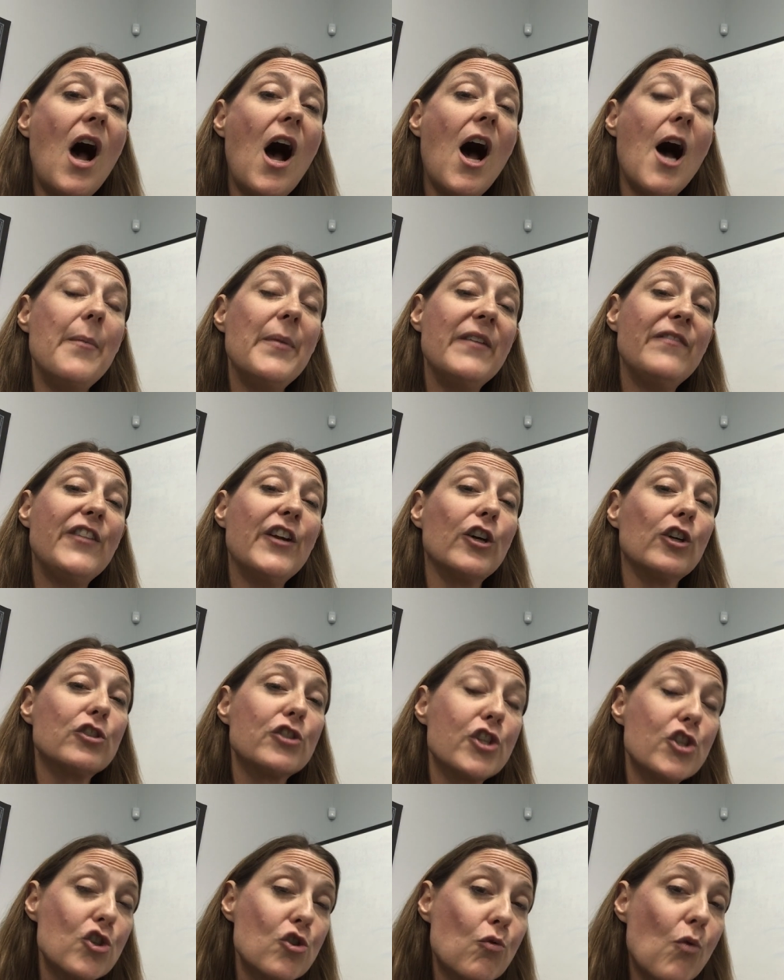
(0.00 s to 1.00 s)
If they're
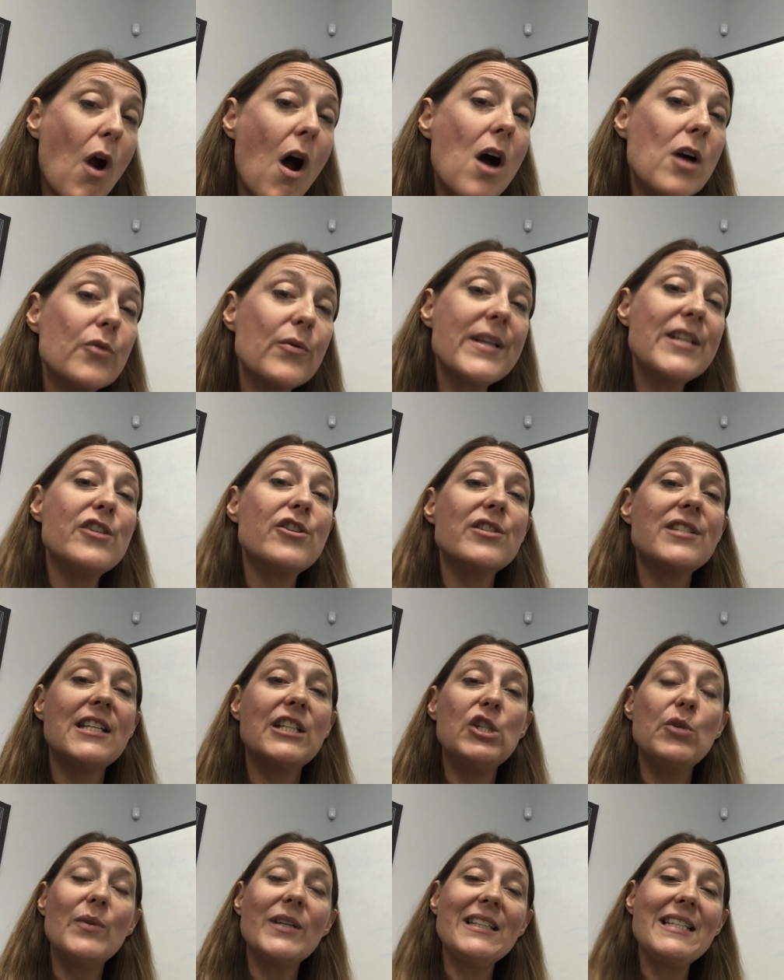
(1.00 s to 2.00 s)
strong readers,
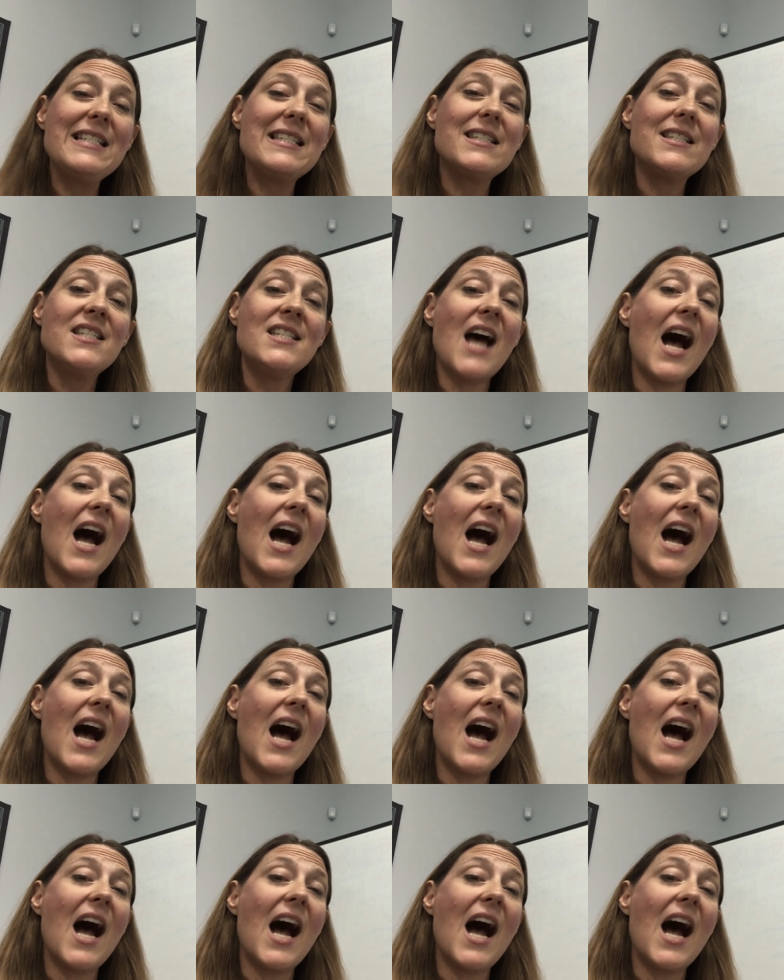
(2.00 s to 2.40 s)
that you at least